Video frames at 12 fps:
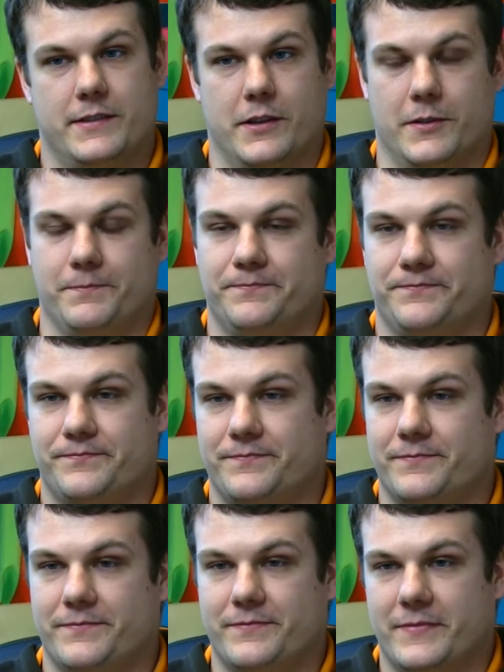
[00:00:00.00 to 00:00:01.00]
So
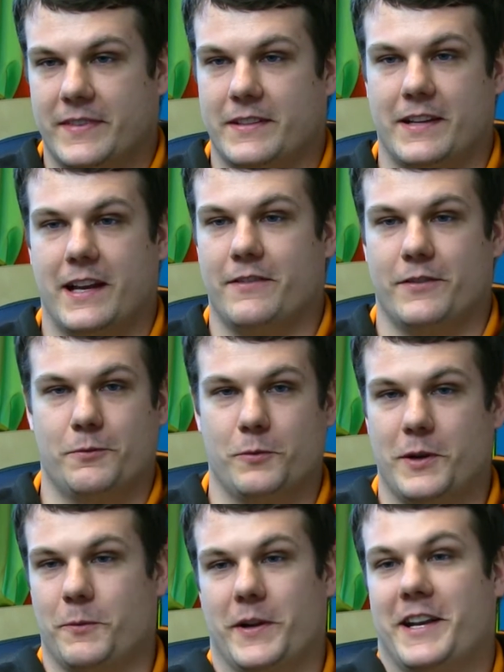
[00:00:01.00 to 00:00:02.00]
it's kind of a
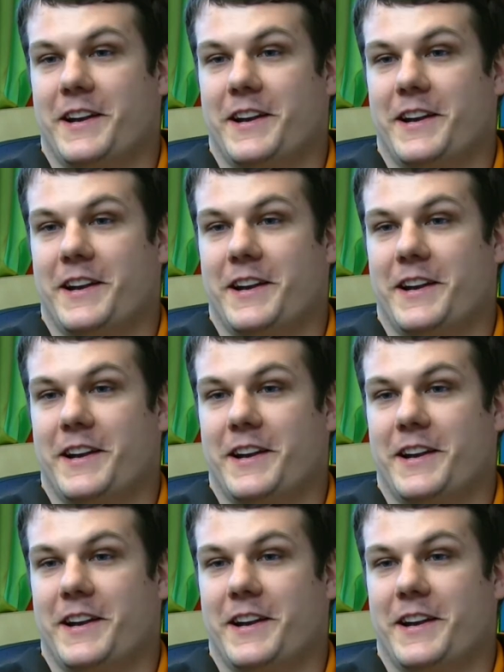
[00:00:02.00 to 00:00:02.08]
win-win